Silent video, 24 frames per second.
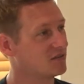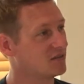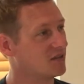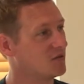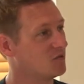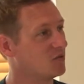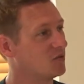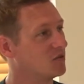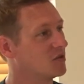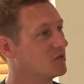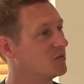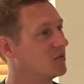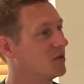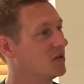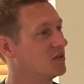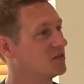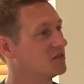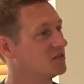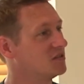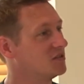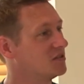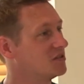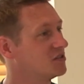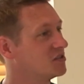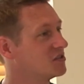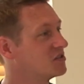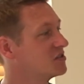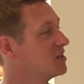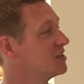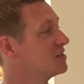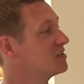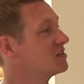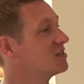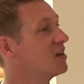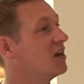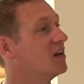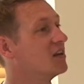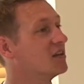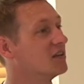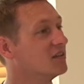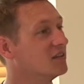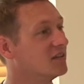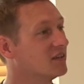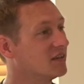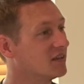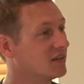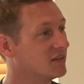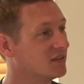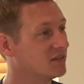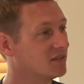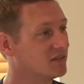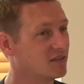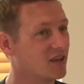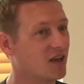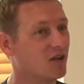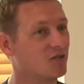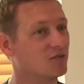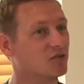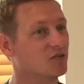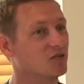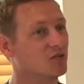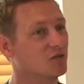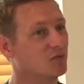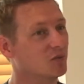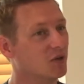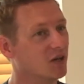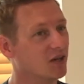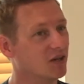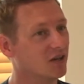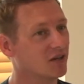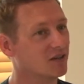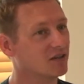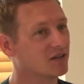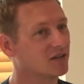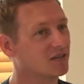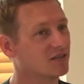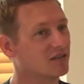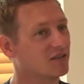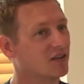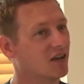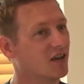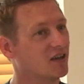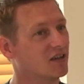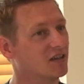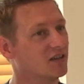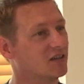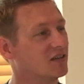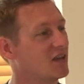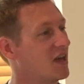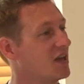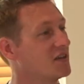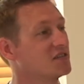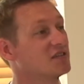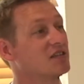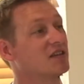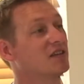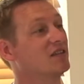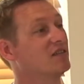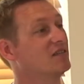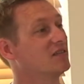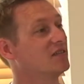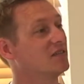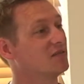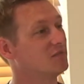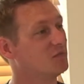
They want the person to just sit silently, they'll do the work and that's it.